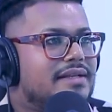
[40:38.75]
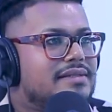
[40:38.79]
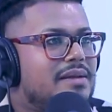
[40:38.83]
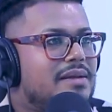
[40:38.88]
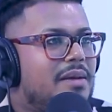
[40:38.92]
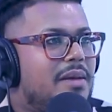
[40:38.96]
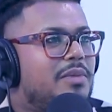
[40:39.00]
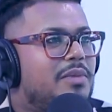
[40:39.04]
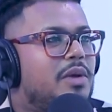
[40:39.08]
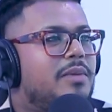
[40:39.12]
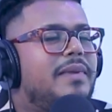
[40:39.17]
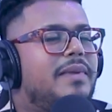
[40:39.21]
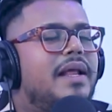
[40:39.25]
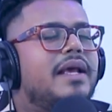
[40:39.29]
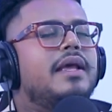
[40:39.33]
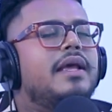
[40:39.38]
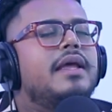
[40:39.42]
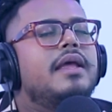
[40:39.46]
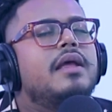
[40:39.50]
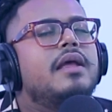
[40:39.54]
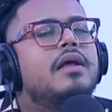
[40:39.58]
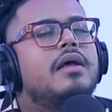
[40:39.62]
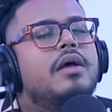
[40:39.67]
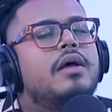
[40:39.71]
time, I'm like,
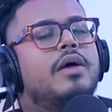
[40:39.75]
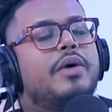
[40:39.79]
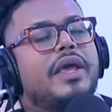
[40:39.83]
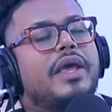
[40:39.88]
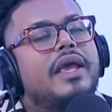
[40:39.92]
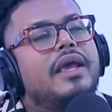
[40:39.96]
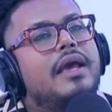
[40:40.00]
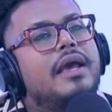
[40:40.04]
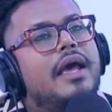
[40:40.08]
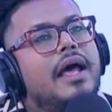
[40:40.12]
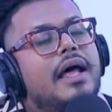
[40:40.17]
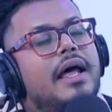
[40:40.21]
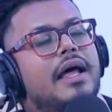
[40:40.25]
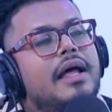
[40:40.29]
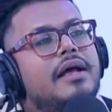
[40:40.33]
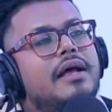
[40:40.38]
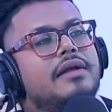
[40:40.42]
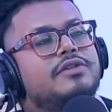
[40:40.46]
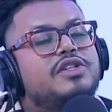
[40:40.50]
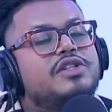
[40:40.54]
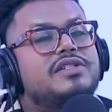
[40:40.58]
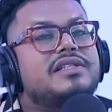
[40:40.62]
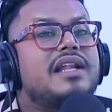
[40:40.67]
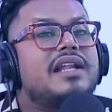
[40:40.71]
okay,
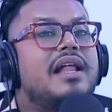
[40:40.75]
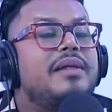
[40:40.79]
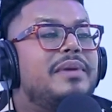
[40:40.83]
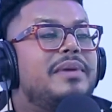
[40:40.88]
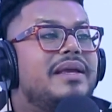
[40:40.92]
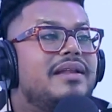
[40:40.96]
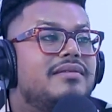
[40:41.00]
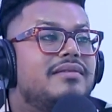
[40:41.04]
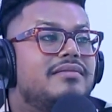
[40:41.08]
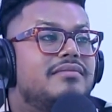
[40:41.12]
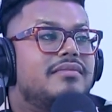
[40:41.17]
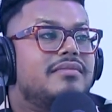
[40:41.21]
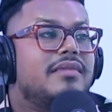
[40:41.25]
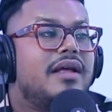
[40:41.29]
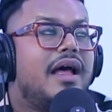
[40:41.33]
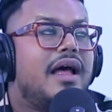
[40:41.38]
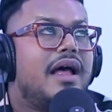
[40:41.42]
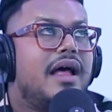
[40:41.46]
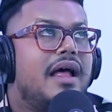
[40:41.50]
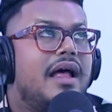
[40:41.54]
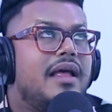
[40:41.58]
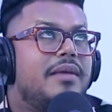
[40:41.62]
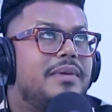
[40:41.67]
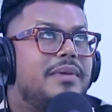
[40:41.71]
Jason, I've
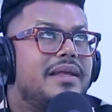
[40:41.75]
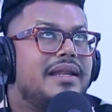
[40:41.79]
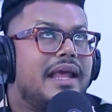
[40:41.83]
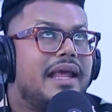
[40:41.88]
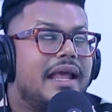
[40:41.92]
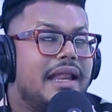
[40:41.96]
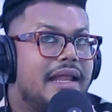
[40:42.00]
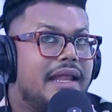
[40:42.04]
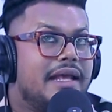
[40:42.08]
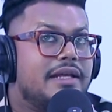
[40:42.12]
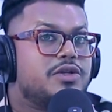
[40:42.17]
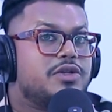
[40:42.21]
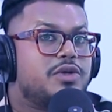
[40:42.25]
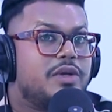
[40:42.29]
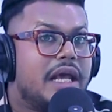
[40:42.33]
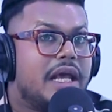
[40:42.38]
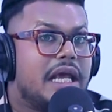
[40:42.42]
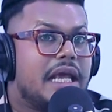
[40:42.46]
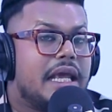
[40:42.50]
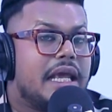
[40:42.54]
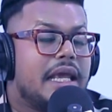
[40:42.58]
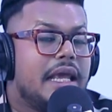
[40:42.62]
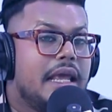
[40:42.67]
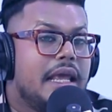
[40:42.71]
been LA
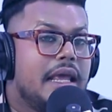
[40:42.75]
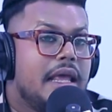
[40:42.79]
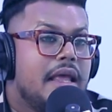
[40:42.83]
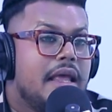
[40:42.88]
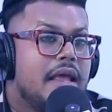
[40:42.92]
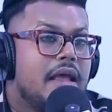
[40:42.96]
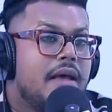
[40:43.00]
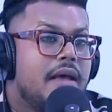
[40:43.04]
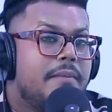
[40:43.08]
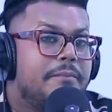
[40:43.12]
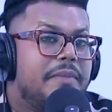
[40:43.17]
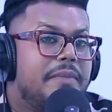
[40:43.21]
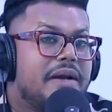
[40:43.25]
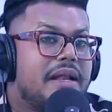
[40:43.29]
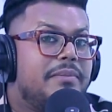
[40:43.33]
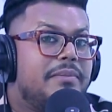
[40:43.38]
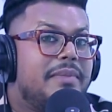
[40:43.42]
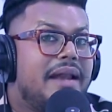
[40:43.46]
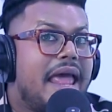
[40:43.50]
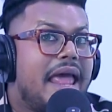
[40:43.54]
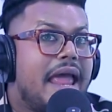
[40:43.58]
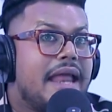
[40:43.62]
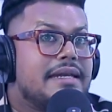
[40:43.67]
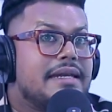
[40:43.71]
today, but I'm
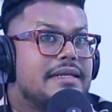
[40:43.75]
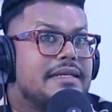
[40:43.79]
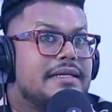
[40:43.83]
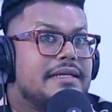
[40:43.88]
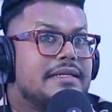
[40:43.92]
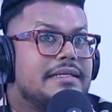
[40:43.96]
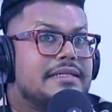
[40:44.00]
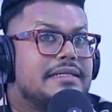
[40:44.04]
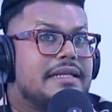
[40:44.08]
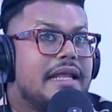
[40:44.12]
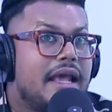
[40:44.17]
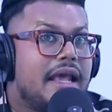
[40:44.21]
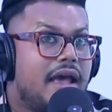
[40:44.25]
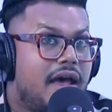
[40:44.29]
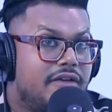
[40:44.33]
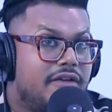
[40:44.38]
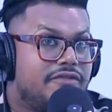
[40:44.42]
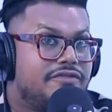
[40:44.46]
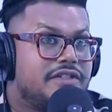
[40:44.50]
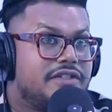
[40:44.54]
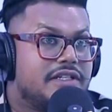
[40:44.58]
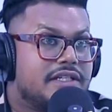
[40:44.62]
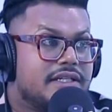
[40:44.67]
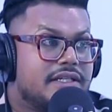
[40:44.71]
landing day
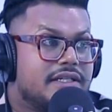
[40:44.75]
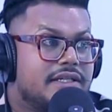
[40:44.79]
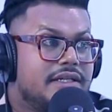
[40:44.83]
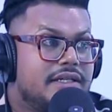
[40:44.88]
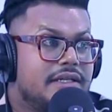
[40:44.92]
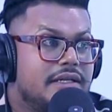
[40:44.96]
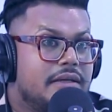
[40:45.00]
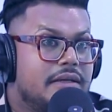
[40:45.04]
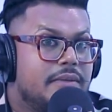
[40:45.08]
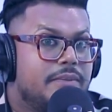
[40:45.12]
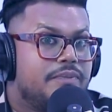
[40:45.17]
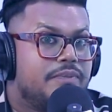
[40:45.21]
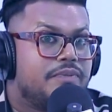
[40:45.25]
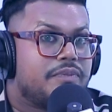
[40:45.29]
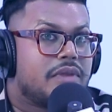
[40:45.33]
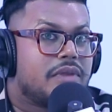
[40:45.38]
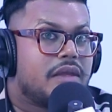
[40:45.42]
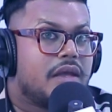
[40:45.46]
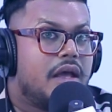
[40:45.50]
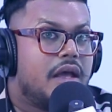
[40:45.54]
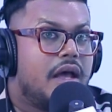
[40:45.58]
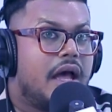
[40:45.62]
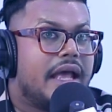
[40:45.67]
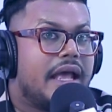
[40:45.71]
after.
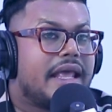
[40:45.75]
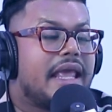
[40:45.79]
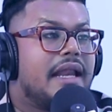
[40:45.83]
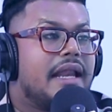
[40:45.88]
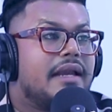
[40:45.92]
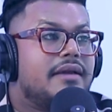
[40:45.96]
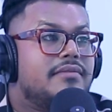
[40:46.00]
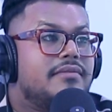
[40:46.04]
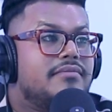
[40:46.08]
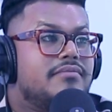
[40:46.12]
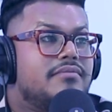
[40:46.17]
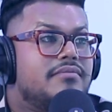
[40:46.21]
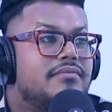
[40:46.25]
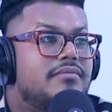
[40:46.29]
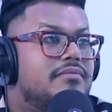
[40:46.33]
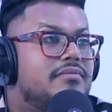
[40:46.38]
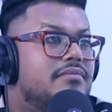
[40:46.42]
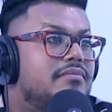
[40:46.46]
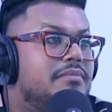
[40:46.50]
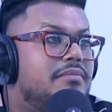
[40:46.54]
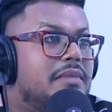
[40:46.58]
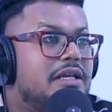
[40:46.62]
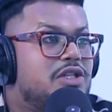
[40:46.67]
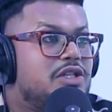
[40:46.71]
I can
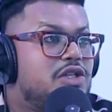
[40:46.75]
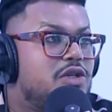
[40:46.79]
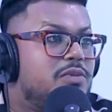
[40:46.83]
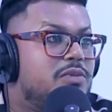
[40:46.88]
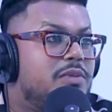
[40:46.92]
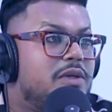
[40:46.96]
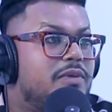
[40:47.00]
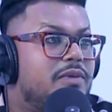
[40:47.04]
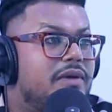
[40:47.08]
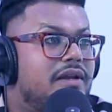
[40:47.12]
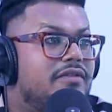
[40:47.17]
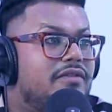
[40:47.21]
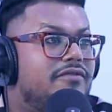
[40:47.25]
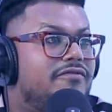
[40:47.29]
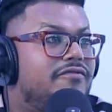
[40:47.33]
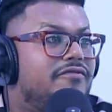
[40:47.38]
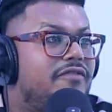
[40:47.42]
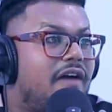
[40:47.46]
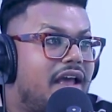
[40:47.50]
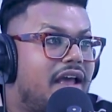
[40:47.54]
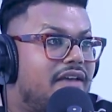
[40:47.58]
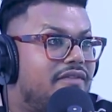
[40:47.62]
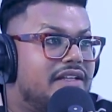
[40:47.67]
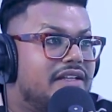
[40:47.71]
meet you between
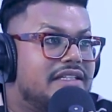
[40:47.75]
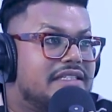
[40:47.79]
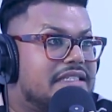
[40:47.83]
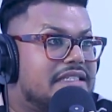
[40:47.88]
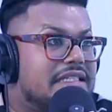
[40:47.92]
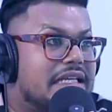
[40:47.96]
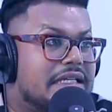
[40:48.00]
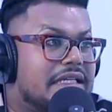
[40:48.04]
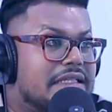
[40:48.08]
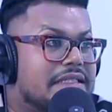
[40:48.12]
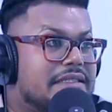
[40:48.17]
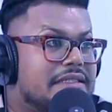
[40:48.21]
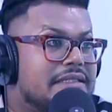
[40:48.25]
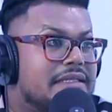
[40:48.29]
5 and 6.